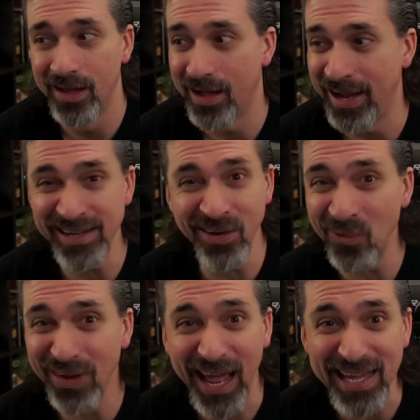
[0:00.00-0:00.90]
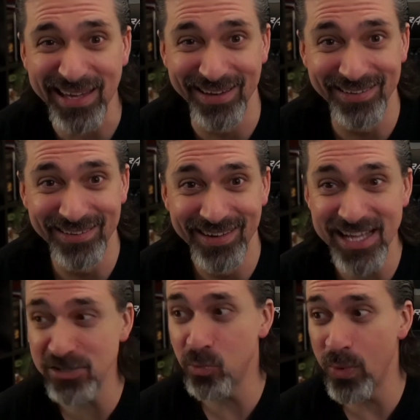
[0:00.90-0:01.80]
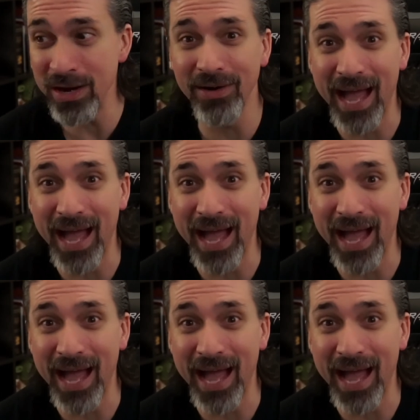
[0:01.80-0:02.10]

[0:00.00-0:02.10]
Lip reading: I don't like it. It's weird.